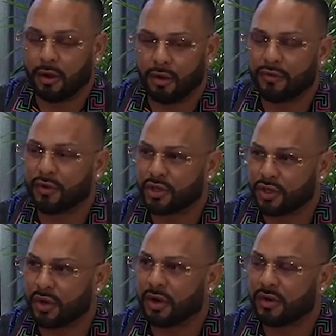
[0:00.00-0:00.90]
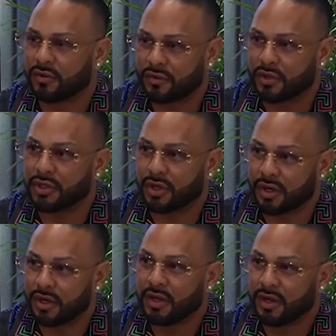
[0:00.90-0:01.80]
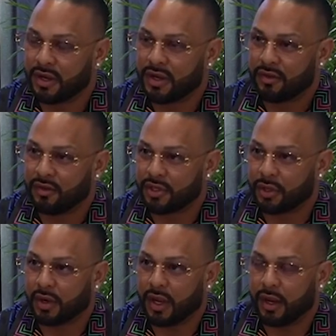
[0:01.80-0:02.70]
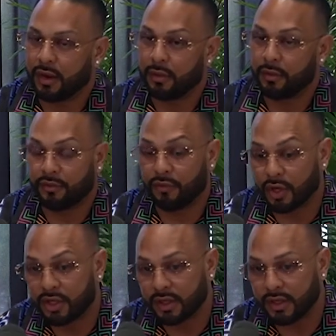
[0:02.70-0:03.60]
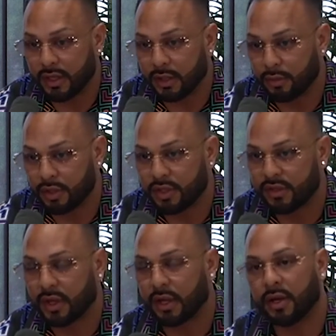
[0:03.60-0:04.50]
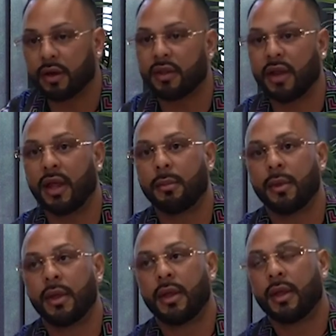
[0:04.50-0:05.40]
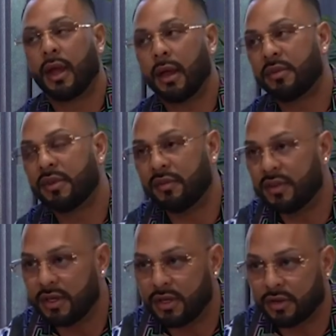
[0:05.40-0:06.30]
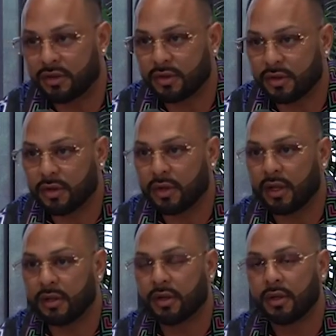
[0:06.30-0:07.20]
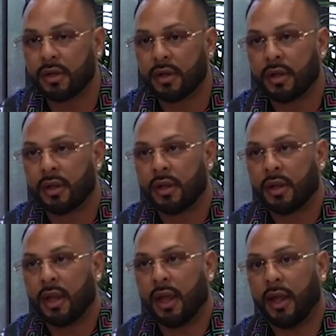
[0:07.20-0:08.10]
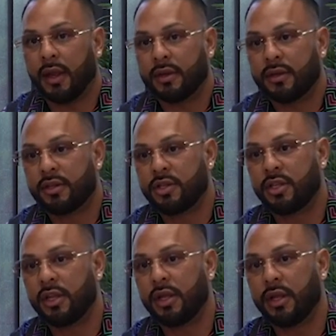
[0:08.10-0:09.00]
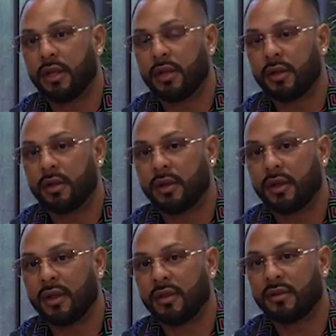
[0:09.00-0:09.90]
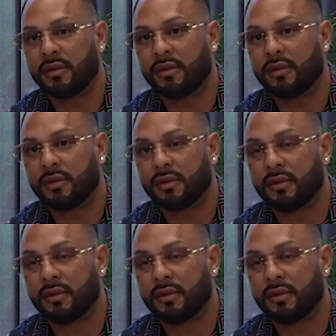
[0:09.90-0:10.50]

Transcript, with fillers: in oh, her for now? sure, for sure, for sure, and fortunately, well, she's a lot younger than I am. I'm 17 years her elder, and she is